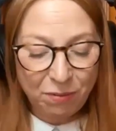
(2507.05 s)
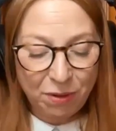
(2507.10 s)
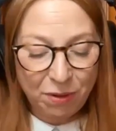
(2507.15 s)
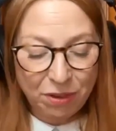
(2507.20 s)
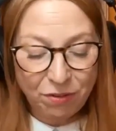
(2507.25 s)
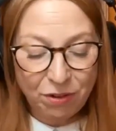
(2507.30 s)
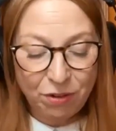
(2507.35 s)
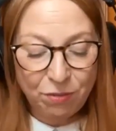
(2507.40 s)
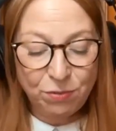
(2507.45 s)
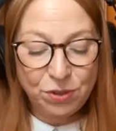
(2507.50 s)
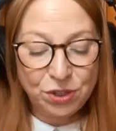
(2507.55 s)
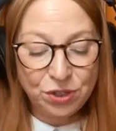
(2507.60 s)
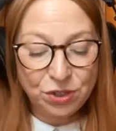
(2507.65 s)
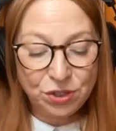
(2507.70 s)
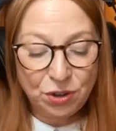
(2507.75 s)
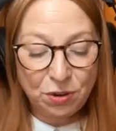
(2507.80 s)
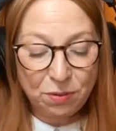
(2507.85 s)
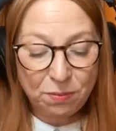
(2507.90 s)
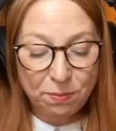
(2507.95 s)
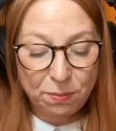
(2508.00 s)
it will
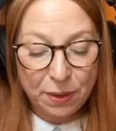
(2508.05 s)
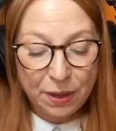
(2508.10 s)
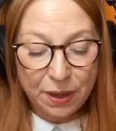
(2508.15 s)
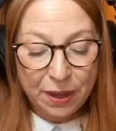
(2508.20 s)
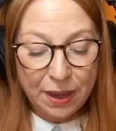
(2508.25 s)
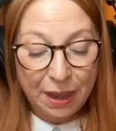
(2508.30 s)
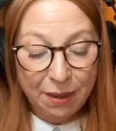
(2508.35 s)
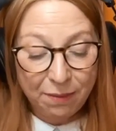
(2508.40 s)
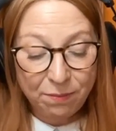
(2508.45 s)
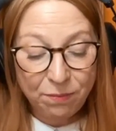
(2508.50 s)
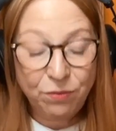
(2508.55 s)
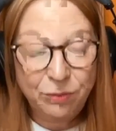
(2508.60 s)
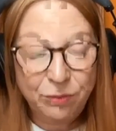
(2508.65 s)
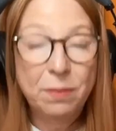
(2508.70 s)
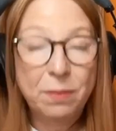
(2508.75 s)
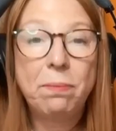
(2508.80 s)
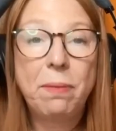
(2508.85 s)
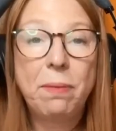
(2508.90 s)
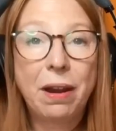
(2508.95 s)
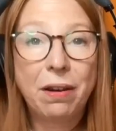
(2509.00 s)
stop him
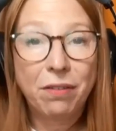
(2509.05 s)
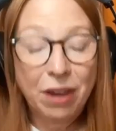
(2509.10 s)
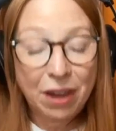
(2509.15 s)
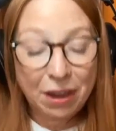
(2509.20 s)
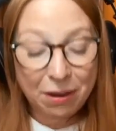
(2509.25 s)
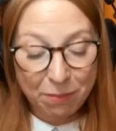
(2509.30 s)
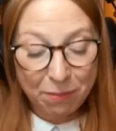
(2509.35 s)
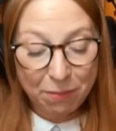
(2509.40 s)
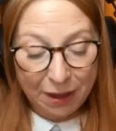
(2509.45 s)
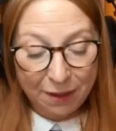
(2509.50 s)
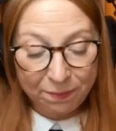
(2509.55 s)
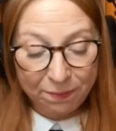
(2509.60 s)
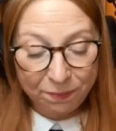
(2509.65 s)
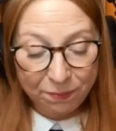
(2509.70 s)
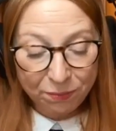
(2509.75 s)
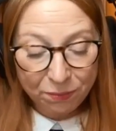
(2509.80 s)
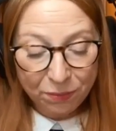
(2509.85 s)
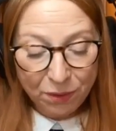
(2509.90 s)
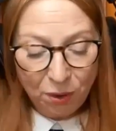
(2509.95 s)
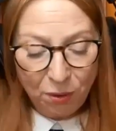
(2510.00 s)
from marrying me.
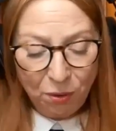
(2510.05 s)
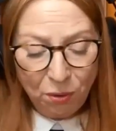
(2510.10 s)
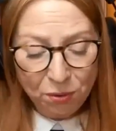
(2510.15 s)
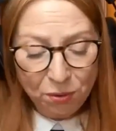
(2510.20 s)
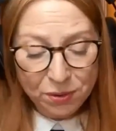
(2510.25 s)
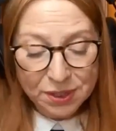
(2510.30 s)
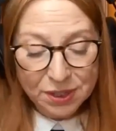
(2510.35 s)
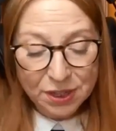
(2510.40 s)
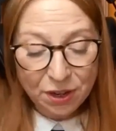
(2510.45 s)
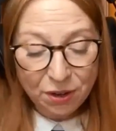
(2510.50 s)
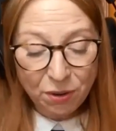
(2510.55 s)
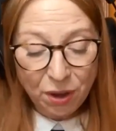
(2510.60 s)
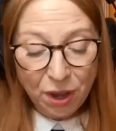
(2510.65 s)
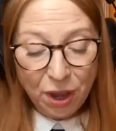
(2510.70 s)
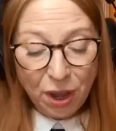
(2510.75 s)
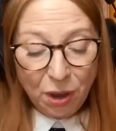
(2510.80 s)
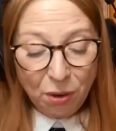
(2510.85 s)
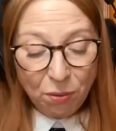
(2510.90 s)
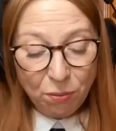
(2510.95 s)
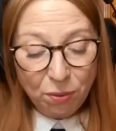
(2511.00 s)
Also,
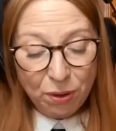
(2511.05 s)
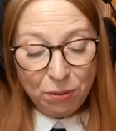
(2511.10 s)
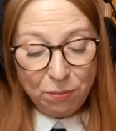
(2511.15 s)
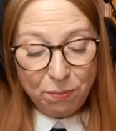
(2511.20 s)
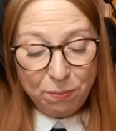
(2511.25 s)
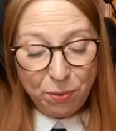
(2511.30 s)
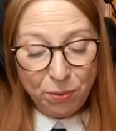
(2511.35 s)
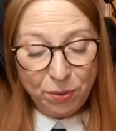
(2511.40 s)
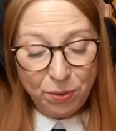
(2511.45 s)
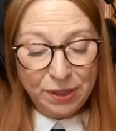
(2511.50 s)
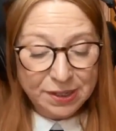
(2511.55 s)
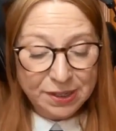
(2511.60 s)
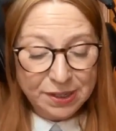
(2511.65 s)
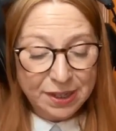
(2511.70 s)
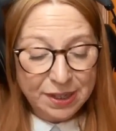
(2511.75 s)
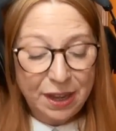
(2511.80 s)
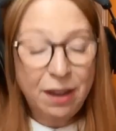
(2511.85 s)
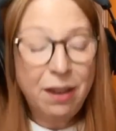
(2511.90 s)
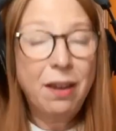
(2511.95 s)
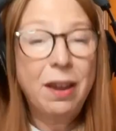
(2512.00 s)
will boys
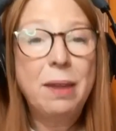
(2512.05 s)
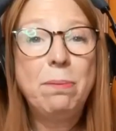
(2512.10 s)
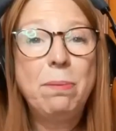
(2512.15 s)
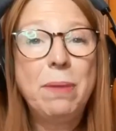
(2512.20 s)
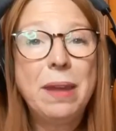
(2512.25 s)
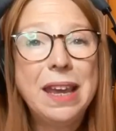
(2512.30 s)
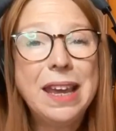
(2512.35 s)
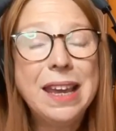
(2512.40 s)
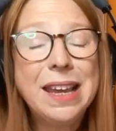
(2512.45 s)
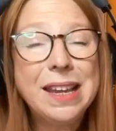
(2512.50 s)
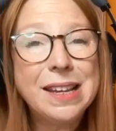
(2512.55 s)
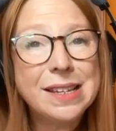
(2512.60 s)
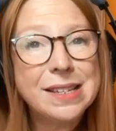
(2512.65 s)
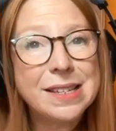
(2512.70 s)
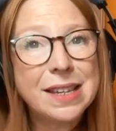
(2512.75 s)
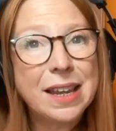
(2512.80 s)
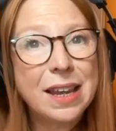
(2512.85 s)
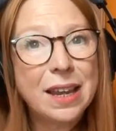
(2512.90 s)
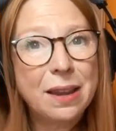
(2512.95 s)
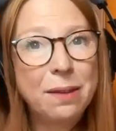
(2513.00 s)
think I'm
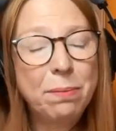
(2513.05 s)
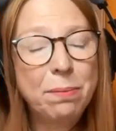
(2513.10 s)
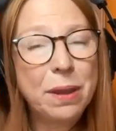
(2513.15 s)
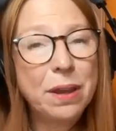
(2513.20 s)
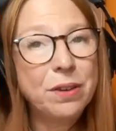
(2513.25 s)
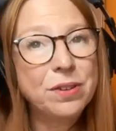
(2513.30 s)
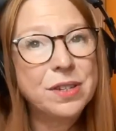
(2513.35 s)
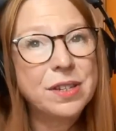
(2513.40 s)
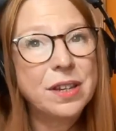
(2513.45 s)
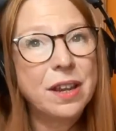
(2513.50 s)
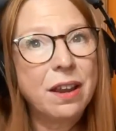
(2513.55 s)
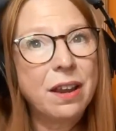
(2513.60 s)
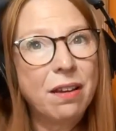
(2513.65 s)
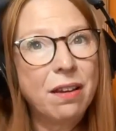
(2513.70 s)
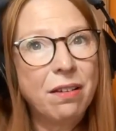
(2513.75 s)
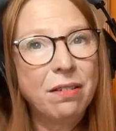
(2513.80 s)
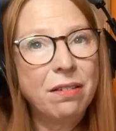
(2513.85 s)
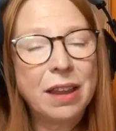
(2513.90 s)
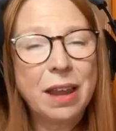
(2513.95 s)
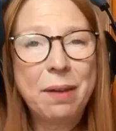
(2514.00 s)
easy because I
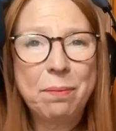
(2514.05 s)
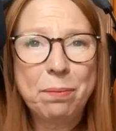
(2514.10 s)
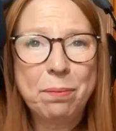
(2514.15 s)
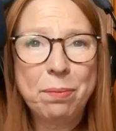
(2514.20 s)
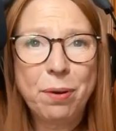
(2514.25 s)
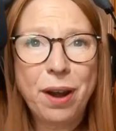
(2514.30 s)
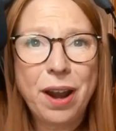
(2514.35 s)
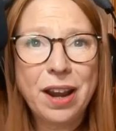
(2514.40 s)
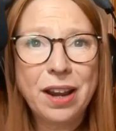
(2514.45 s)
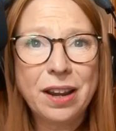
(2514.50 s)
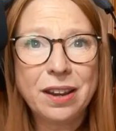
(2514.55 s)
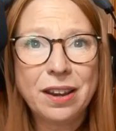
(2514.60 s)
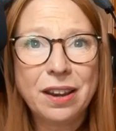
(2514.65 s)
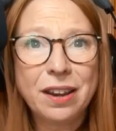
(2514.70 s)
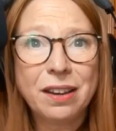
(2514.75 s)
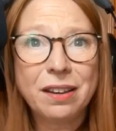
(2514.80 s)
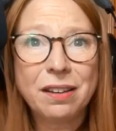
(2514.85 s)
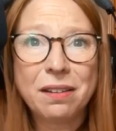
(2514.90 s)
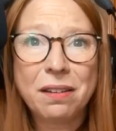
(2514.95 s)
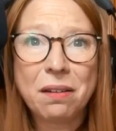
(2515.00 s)
can't get
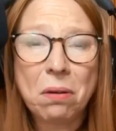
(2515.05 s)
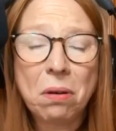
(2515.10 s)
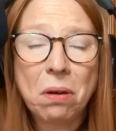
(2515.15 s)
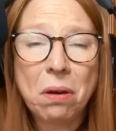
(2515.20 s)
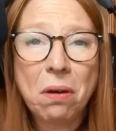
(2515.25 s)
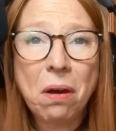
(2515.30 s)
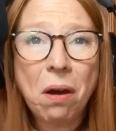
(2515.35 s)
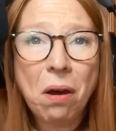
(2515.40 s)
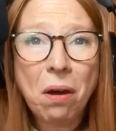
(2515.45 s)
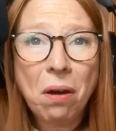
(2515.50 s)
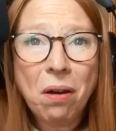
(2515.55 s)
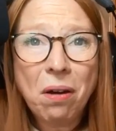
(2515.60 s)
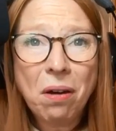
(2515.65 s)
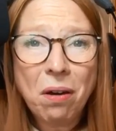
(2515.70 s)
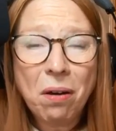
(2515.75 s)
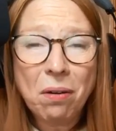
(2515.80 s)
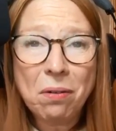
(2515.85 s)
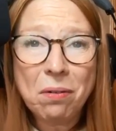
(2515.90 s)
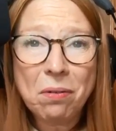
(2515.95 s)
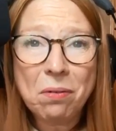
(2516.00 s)
pregnant?
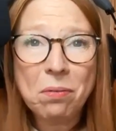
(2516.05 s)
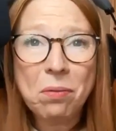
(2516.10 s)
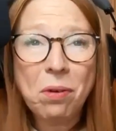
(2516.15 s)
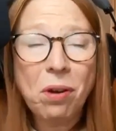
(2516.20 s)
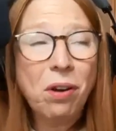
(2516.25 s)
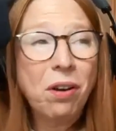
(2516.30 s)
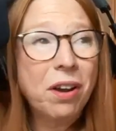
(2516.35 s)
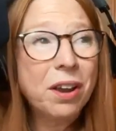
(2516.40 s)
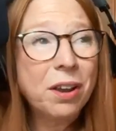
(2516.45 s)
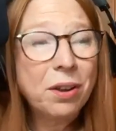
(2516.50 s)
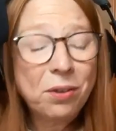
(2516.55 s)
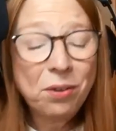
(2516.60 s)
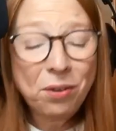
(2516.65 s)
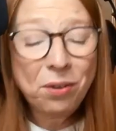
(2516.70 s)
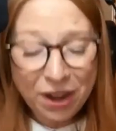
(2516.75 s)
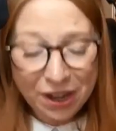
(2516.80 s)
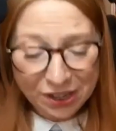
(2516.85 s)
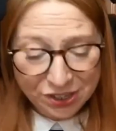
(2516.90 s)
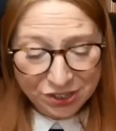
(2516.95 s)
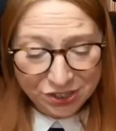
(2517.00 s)
Oh, what a
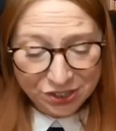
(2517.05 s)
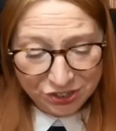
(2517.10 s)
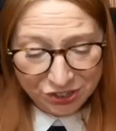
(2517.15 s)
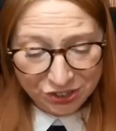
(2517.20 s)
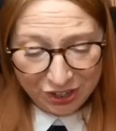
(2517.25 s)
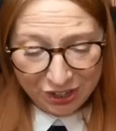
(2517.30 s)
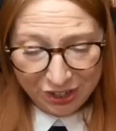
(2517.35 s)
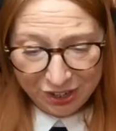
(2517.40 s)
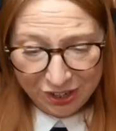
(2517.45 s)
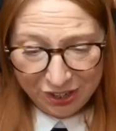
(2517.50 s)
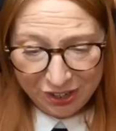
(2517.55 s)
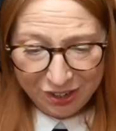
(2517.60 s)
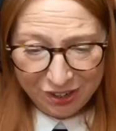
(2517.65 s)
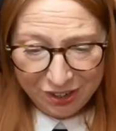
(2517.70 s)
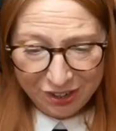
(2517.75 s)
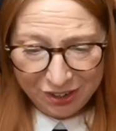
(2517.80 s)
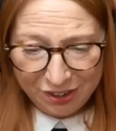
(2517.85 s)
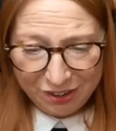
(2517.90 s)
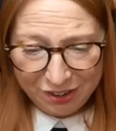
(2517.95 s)
question.